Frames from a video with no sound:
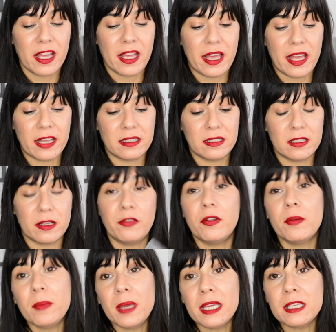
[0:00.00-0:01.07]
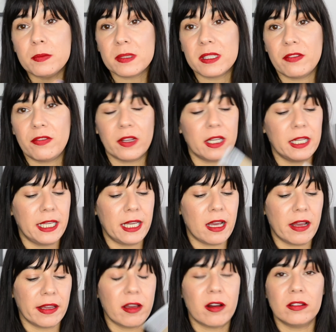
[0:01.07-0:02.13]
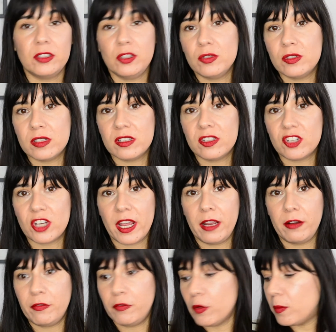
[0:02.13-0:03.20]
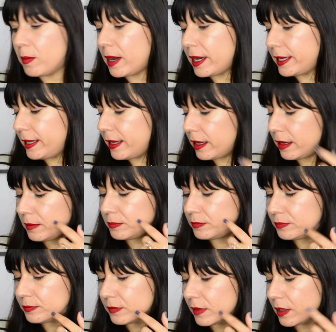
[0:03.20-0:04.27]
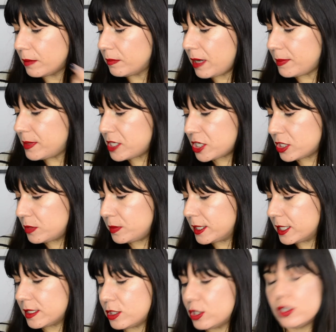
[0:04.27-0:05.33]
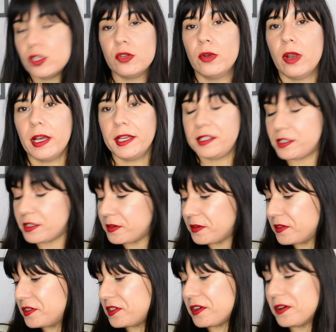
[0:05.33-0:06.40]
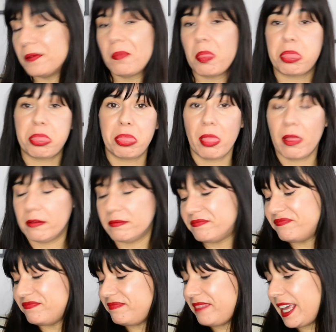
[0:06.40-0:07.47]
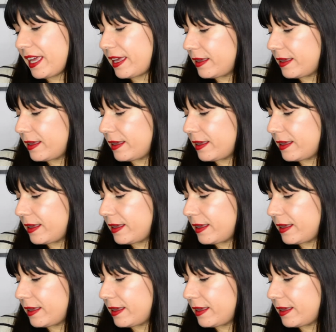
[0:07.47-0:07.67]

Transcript: And for me specifically, I can't use this shade for my um, blemishes because it's too light. So, meh.